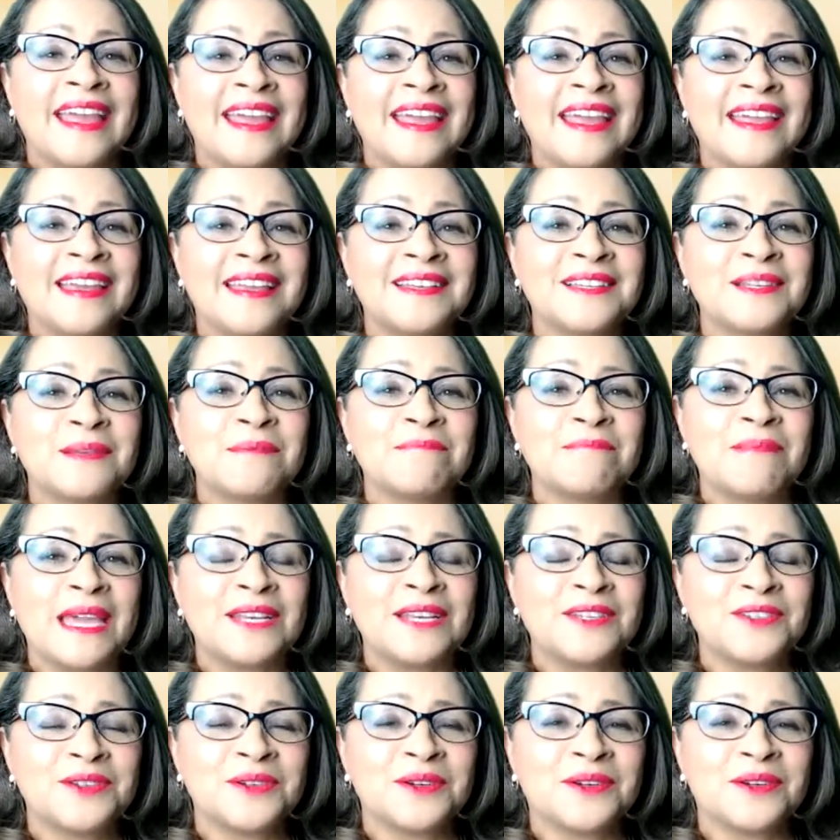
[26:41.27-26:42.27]
and
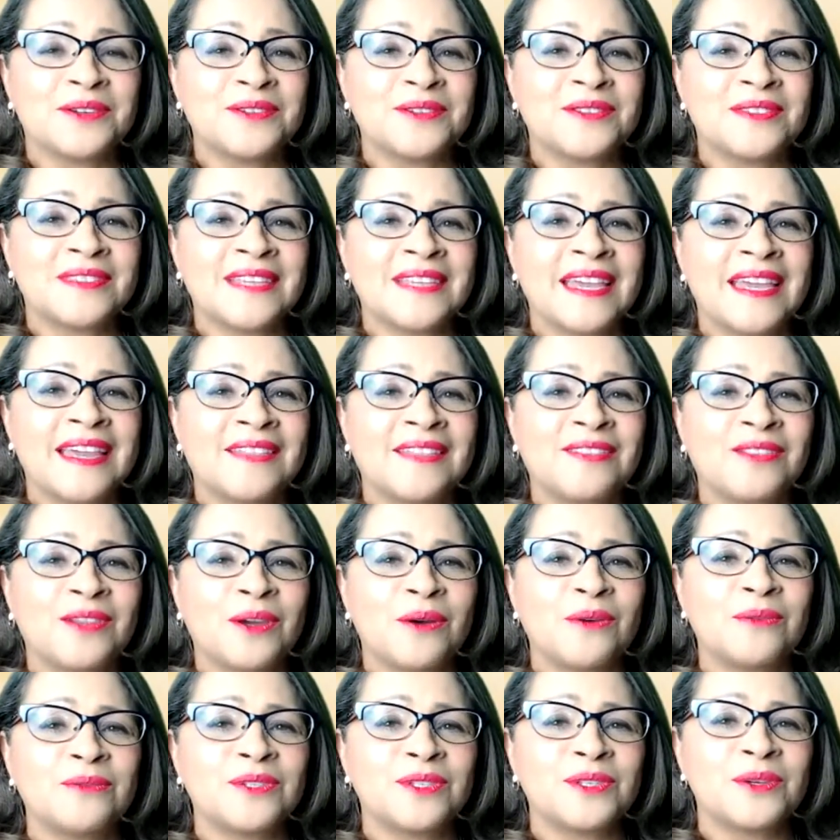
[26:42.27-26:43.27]
mentors, and
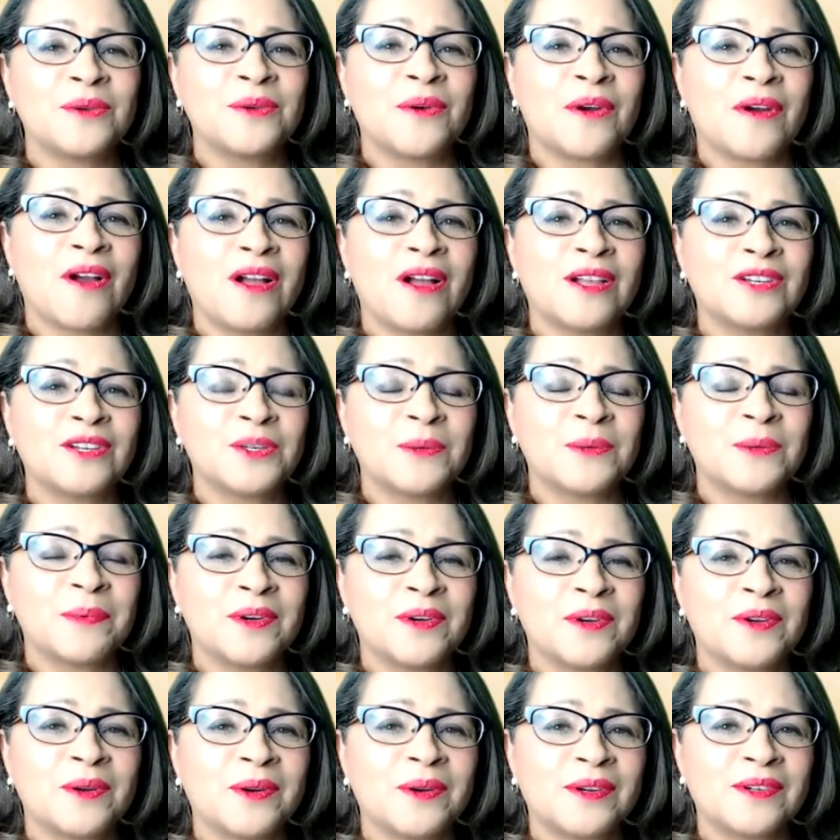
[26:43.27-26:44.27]
those who are
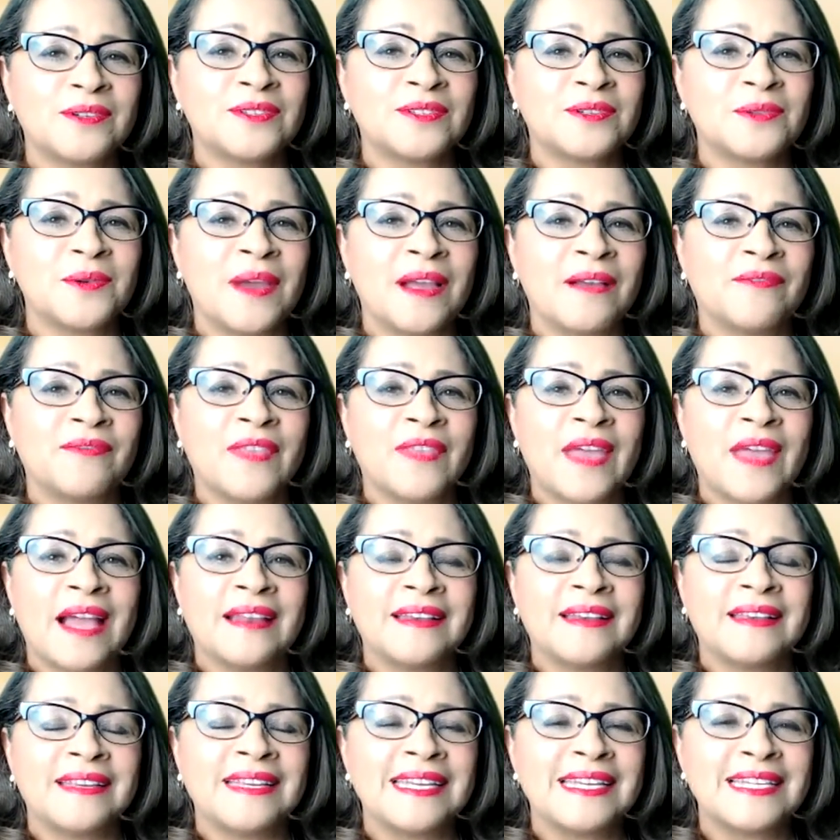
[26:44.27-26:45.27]
entrepreneurs who have
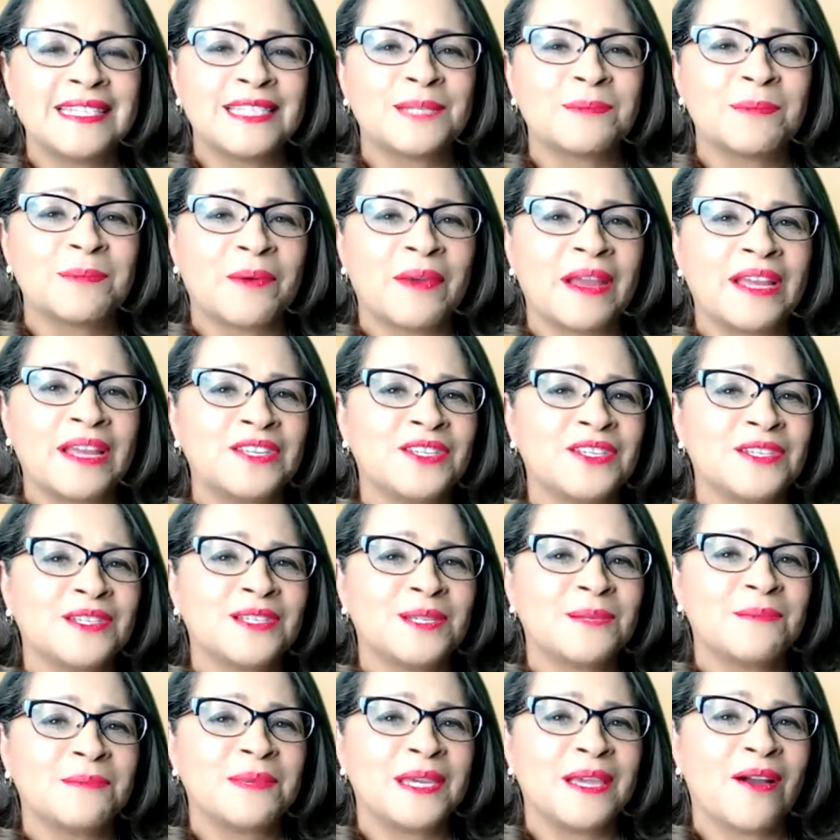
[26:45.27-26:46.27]
that inspiration
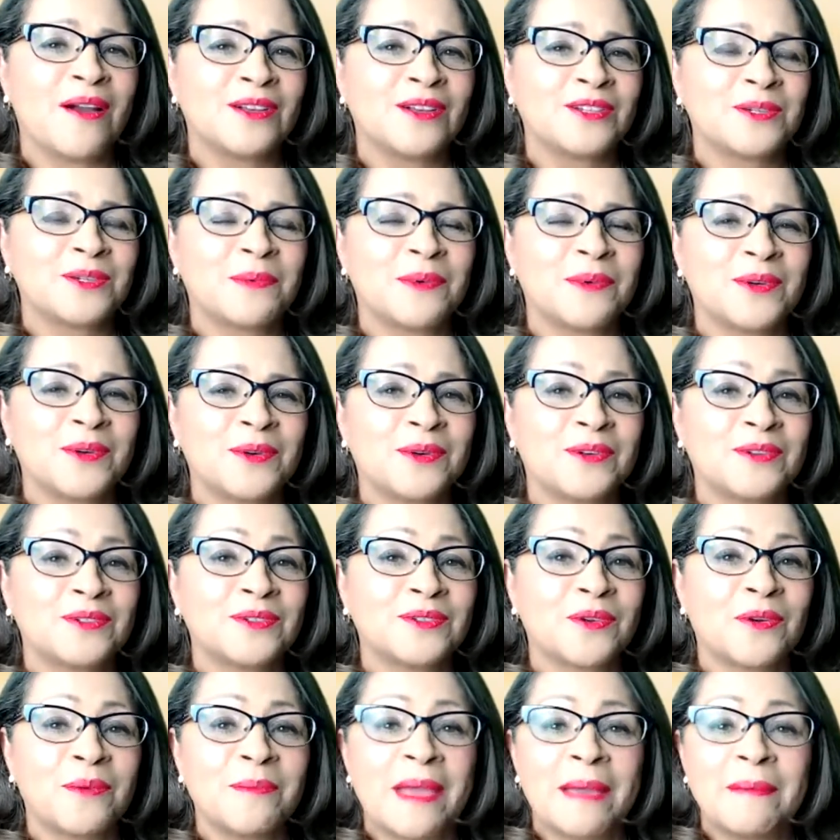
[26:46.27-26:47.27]
to be
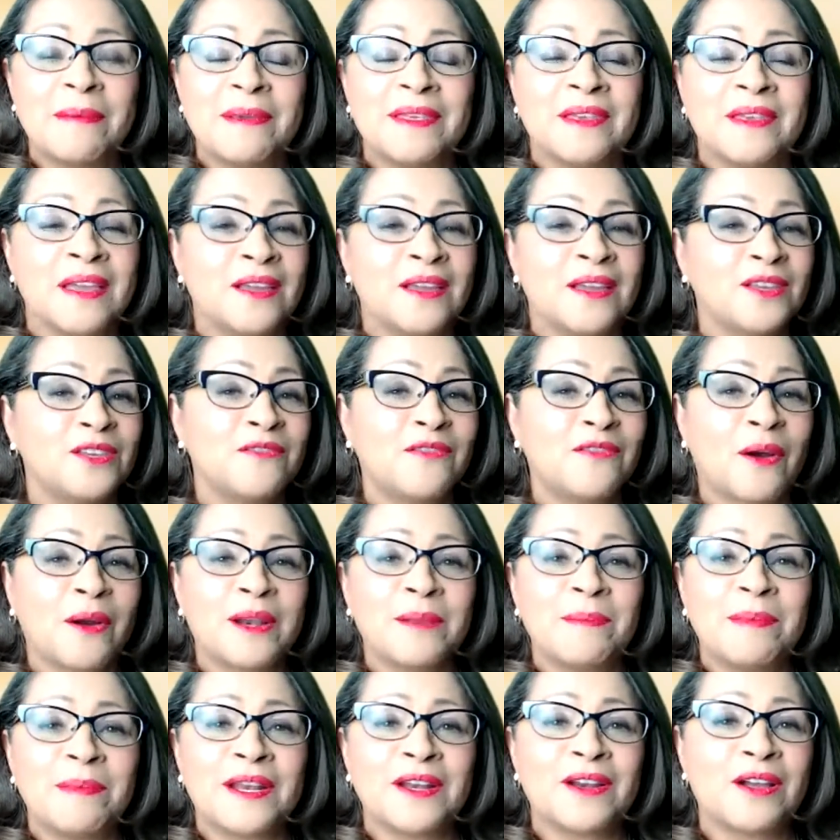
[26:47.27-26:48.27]
entrepreneurs, or maybe you've
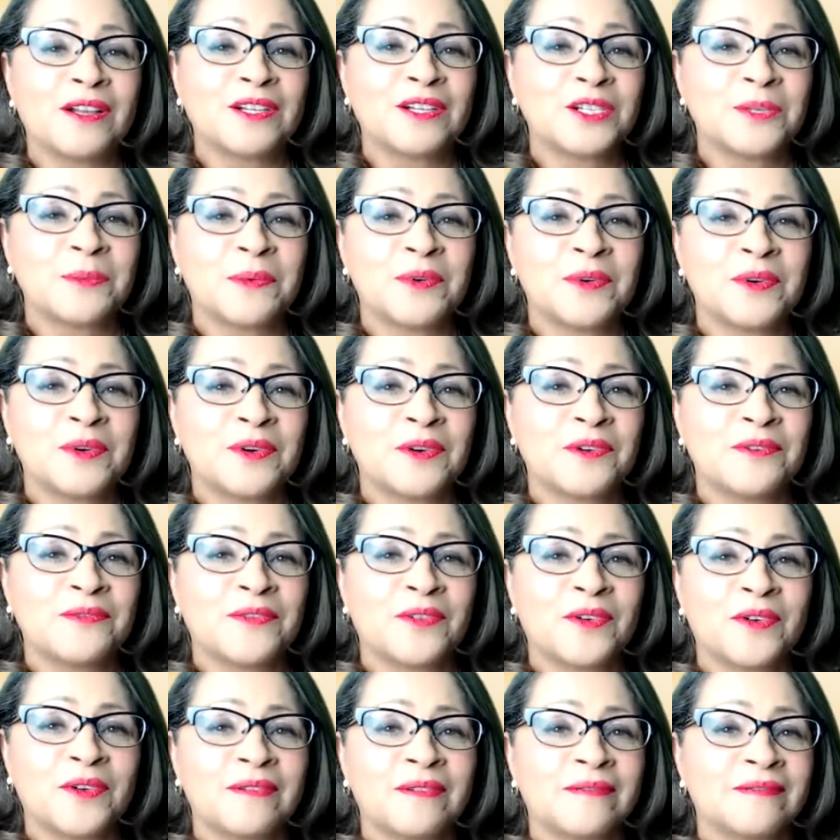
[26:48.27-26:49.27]
already been an entrepreneur
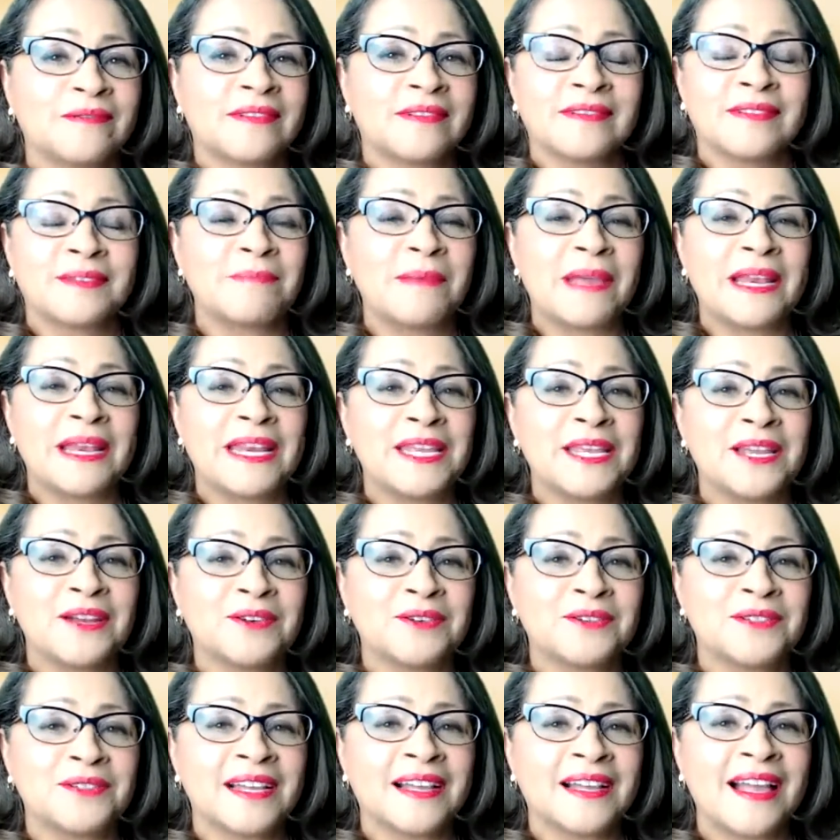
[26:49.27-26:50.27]
for many
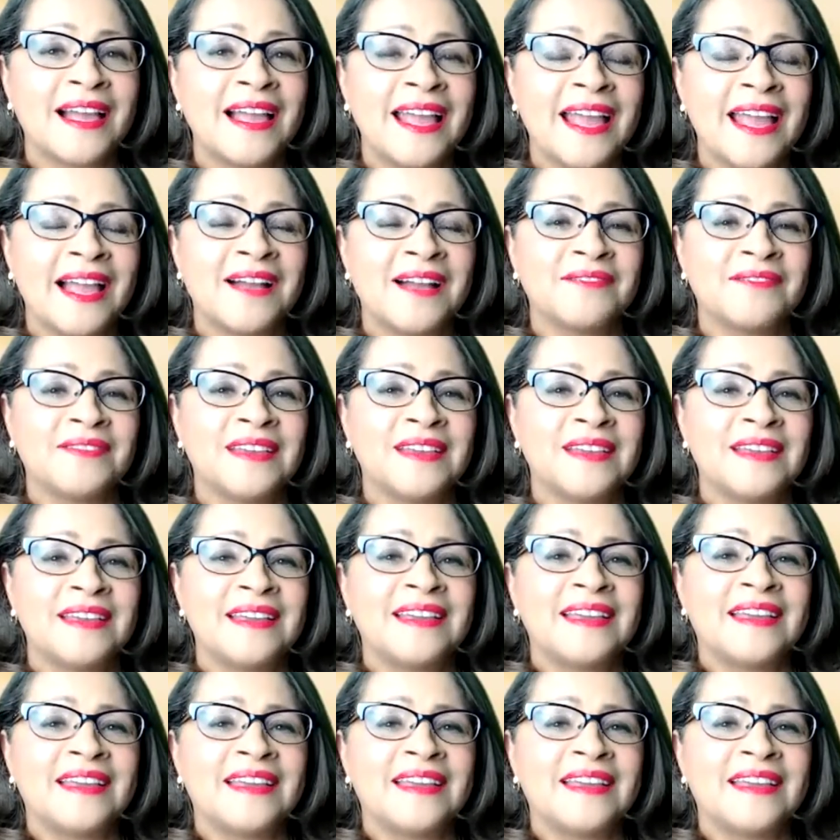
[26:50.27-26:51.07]
years like I have.